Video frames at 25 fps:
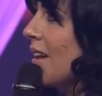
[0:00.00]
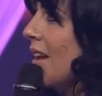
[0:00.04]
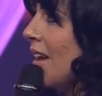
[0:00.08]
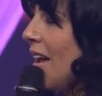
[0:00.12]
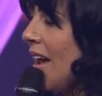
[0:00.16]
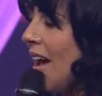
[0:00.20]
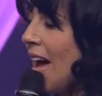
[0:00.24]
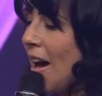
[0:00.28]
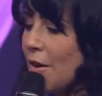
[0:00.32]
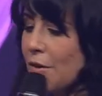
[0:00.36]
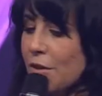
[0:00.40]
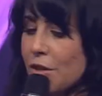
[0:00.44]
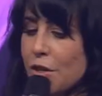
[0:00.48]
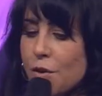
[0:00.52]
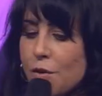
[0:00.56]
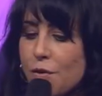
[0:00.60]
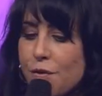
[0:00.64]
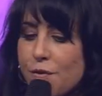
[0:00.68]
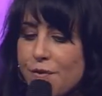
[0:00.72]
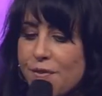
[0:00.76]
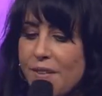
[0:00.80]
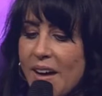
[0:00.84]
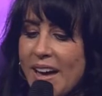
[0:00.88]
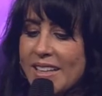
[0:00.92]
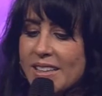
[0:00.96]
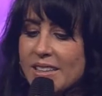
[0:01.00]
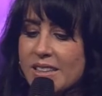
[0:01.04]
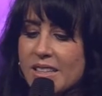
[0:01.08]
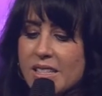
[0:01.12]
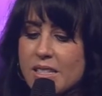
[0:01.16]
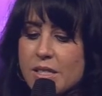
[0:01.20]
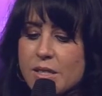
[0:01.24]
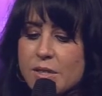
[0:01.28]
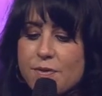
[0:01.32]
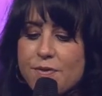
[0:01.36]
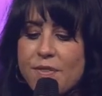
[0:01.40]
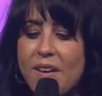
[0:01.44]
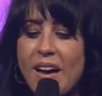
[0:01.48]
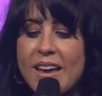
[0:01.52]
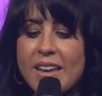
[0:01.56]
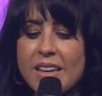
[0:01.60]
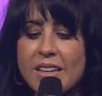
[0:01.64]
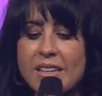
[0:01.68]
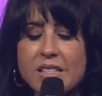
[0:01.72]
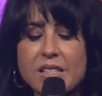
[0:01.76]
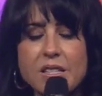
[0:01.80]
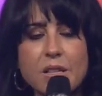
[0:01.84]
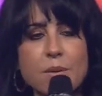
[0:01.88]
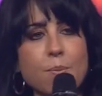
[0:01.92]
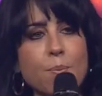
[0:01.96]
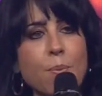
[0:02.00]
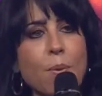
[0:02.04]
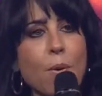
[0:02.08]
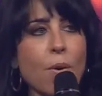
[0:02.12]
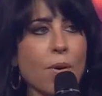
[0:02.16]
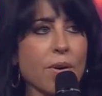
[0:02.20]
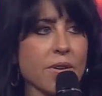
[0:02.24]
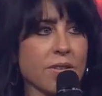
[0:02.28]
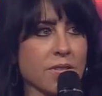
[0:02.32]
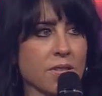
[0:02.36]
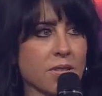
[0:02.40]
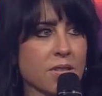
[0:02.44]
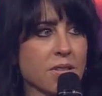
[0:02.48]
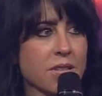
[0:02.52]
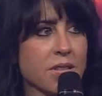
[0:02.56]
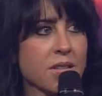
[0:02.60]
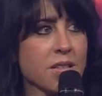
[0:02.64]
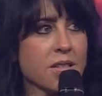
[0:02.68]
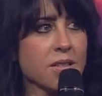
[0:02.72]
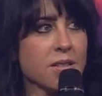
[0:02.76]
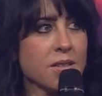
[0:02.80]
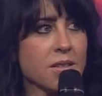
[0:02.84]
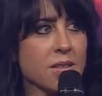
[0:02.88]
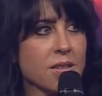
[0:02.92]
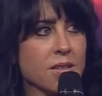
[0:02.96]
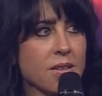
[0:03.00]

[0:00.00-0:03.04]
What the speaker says: How you fight this fight is important.